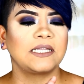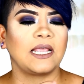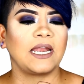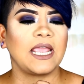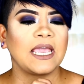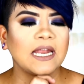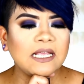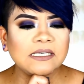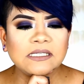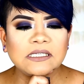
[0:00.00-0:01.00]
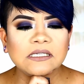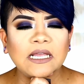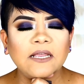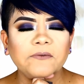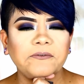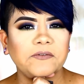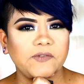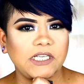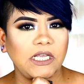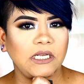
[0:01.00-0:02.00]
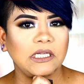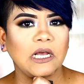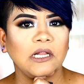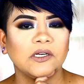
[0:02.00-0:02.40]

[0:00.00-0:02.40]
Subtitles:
that it is like $15.